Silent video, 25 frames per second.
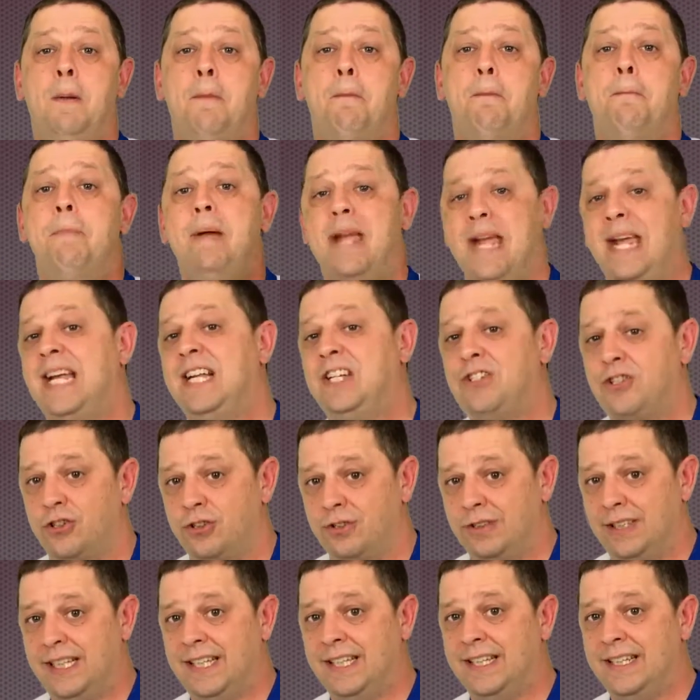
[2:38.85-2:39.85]

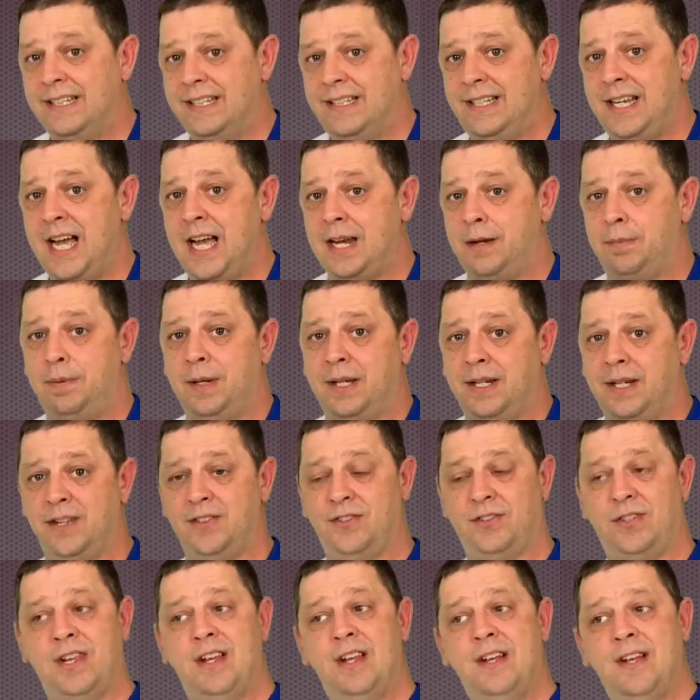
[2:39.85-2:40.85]
majorly in debt,
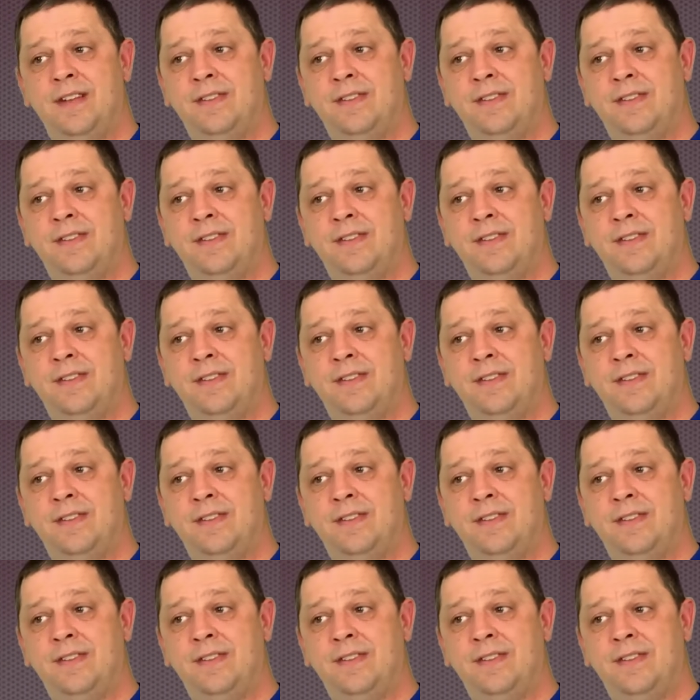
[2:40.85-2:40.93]
because